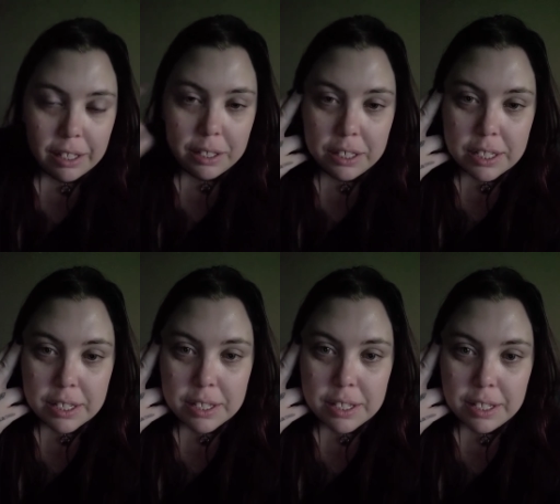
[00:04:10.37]

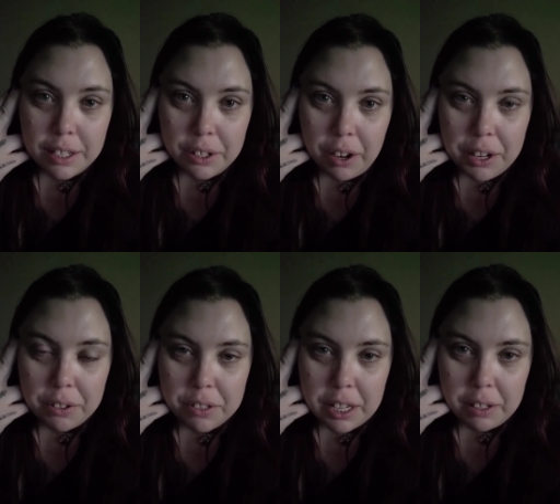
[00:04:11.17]
because, I
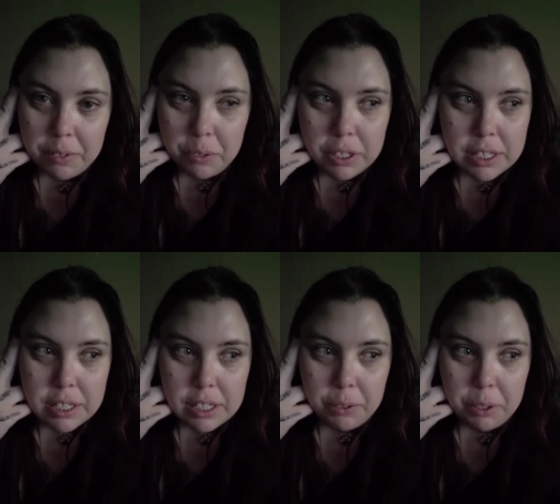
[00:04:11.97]
don't think of what's
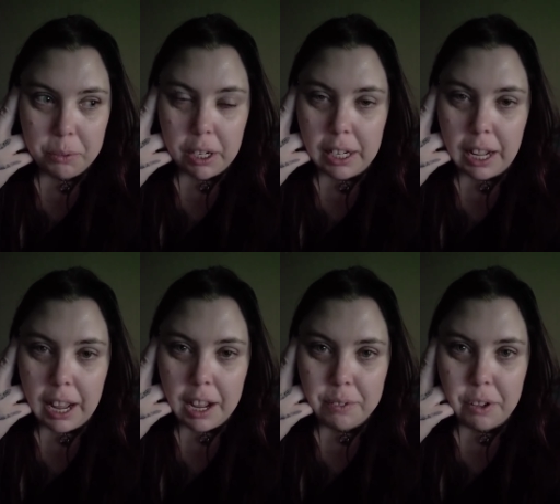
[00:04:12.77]
liquid, what can I
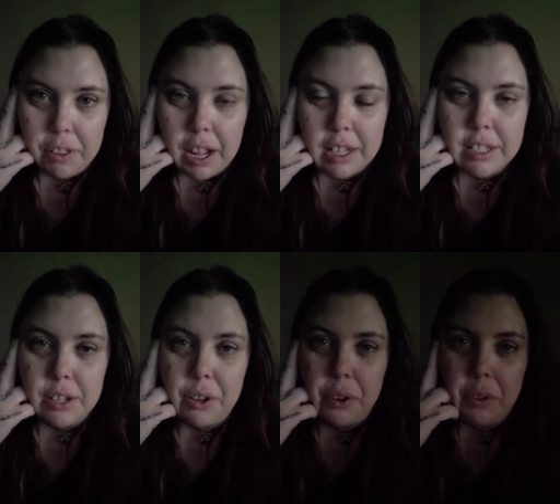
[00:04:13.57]
have, all that.
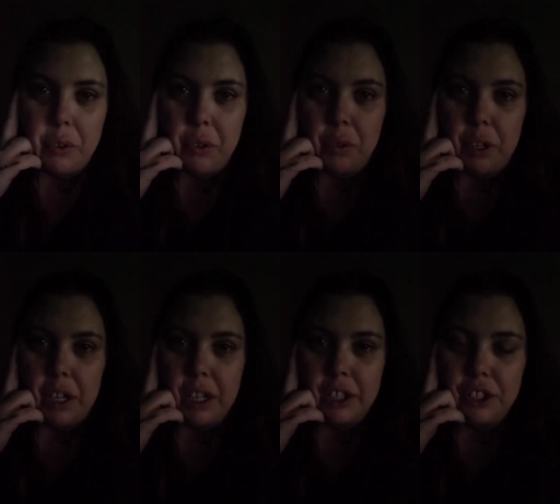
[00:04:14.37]
So
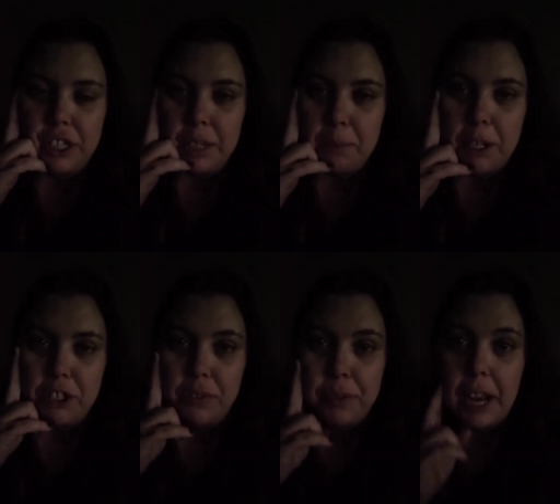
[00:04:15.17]
when she
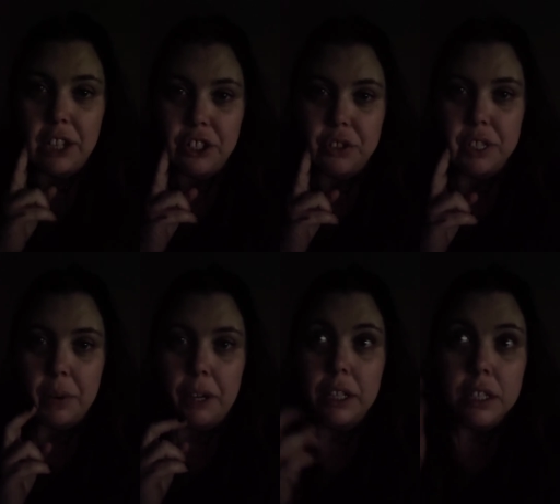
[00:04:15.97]
mentioned V8 juice, I
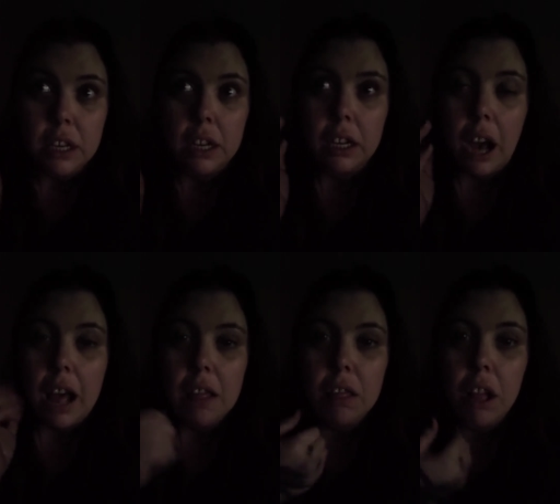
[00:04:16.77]
went, duh, I
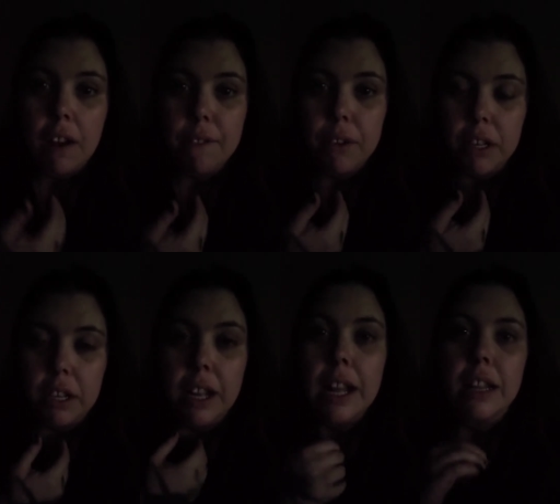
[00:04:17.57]
love
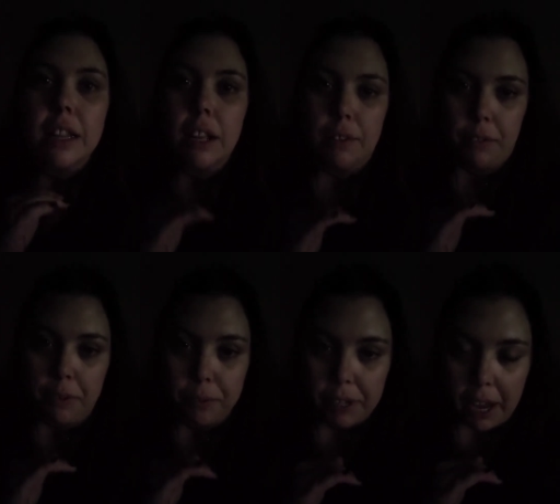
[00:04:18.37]

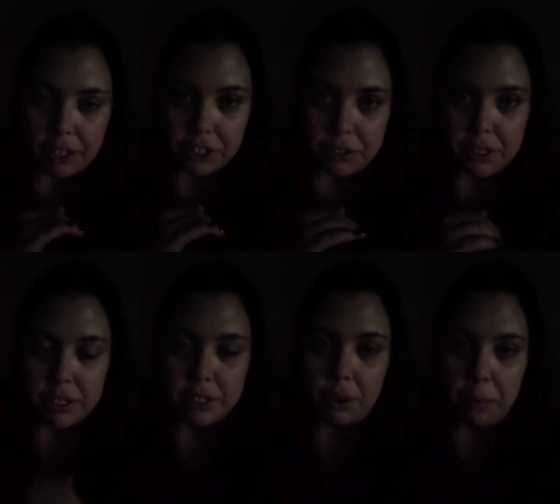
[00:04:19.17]
V8 juice.
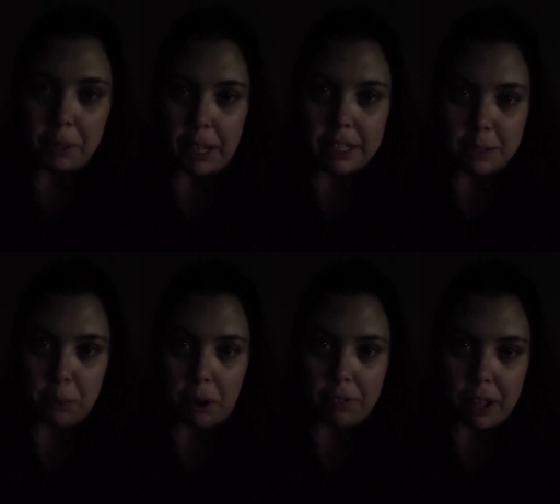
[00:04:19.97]
So I'm going to get some
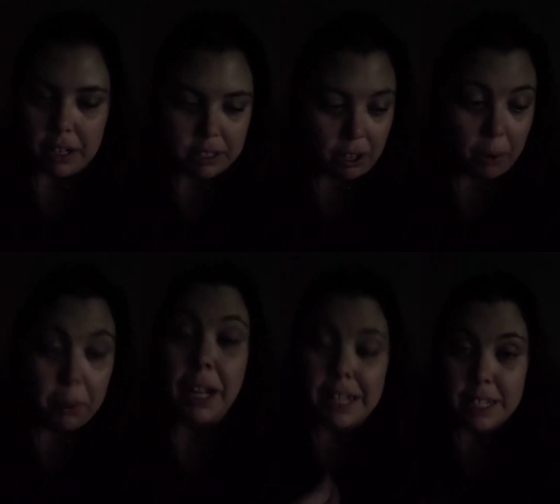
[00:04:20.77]
more of that, or I'm going
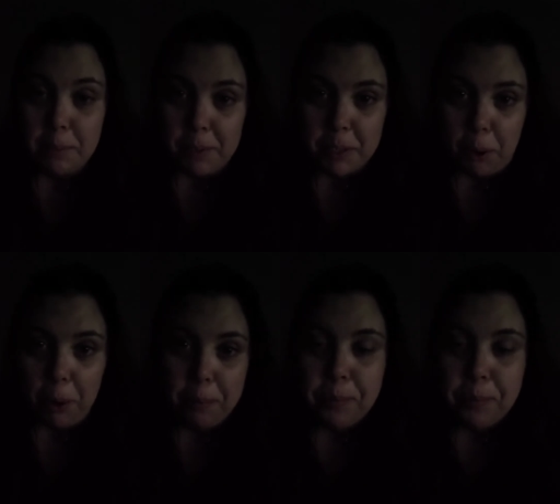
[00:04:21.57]
to get some of it tomorrow.